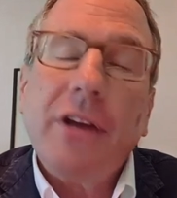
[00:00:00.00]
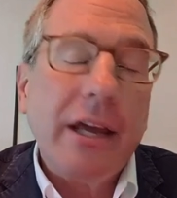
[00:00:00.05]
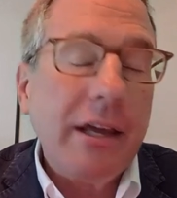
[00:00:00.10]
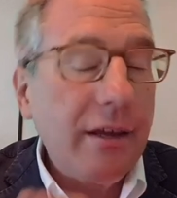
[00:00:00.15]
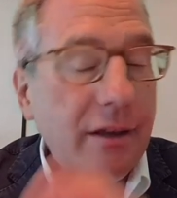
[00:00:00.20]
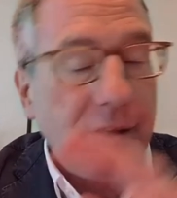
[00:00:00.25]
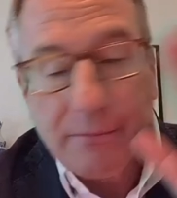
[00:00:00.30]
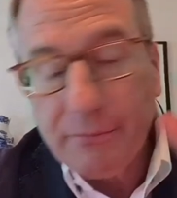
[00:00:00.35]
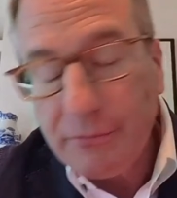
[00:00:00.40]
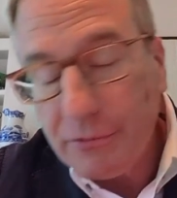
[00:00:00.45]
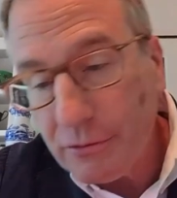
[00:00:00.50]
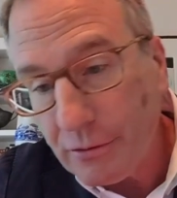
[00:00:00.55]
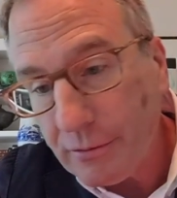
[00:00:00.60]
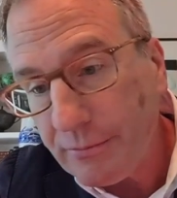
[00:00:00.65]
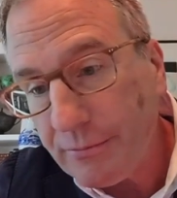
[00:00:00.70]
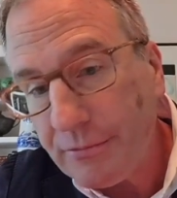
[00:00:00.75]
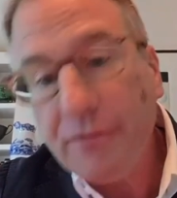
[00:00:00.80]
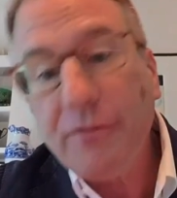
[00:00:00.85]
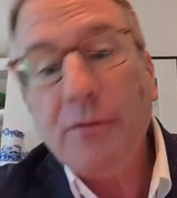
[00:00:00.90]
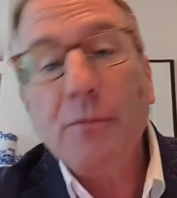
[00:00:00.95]
I come to a
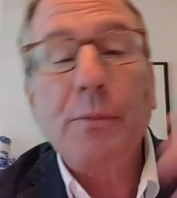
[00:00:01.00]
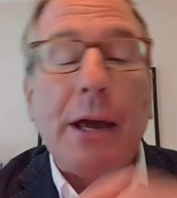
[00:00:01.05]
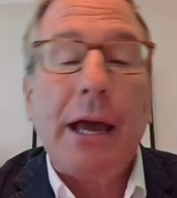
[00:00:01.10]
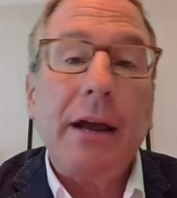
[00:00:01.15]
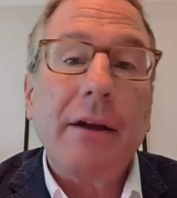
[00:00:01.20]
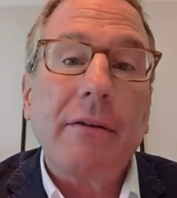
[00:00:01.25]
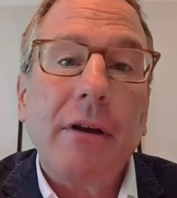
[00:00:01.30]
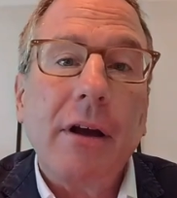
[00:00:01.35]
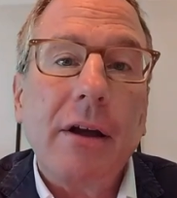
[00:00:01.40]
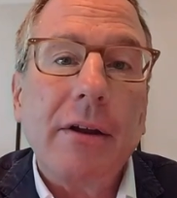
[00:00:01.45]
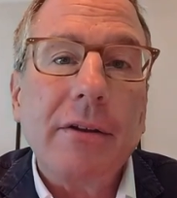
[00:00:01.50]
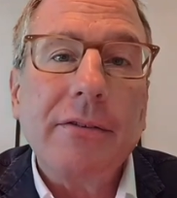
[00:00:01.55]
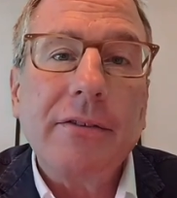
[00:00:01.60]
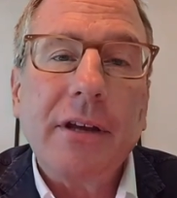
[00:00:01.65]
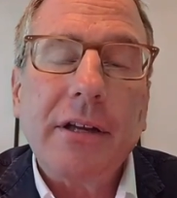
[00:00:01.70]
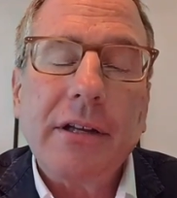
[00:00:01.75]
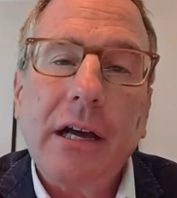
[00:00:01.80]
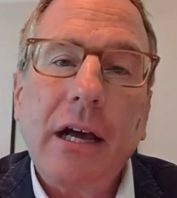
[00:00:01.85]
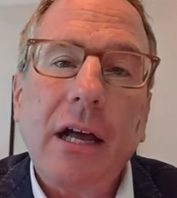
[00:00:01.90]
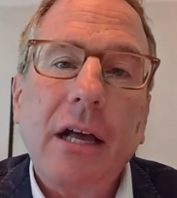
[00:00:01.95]
different background in
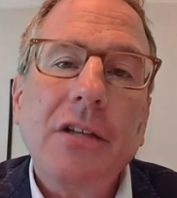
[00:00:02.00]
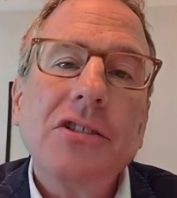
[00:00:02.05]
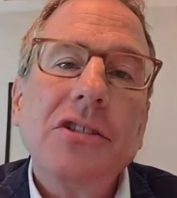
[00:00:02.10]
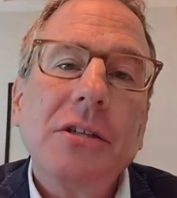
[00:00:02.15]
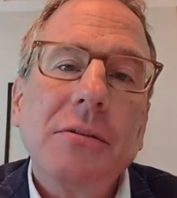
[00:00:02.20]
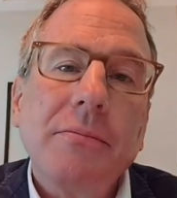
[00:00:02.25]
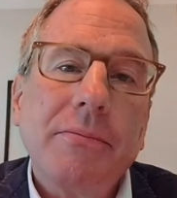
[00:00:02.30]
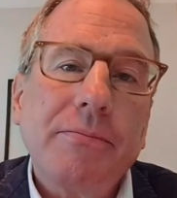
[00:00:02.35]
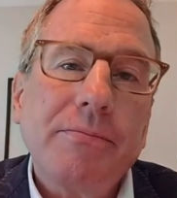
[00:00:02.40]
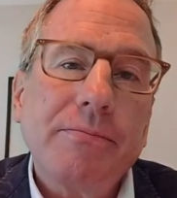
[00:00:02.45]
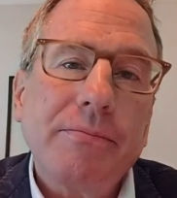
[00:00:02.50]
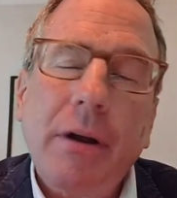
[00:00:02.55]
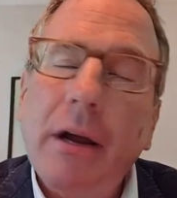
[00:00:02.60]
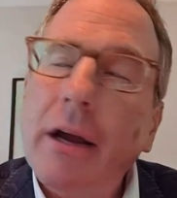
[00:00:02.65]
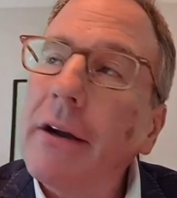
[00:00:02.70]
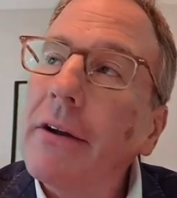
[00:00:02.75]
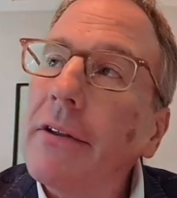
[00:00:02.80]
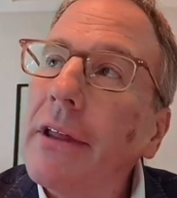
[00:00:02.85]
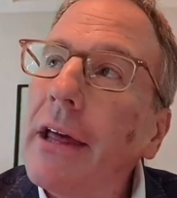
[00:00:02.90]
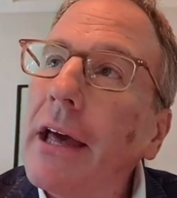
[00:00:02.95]
technology, and
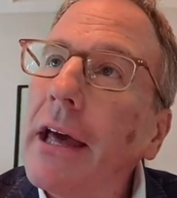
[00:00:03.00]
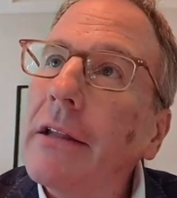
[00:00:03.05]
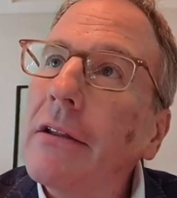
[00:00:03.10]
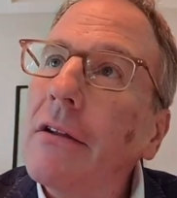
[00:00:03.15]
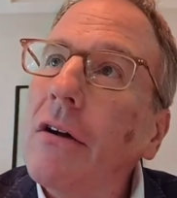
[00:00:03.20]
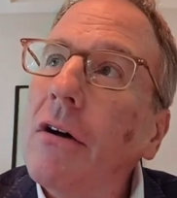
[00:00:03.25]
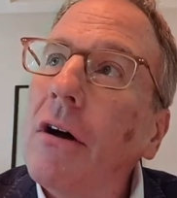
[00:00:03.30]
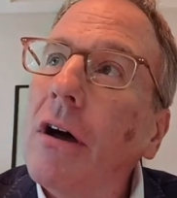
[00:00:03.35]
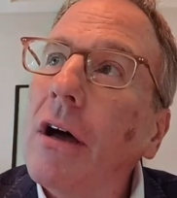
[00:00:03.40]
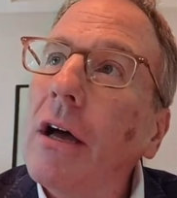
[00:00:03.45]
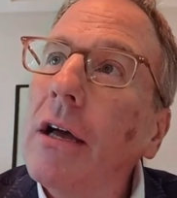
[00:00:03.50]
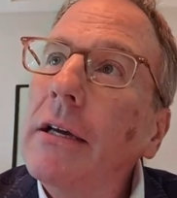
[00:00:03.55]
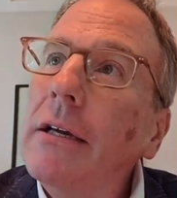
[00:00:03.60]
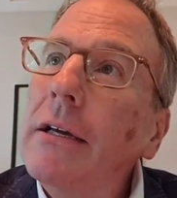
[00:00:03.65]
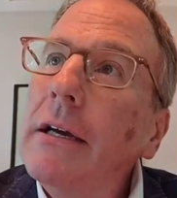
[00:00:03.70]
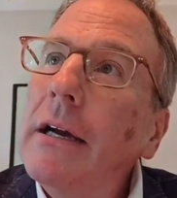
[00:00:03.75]
prior to that, law.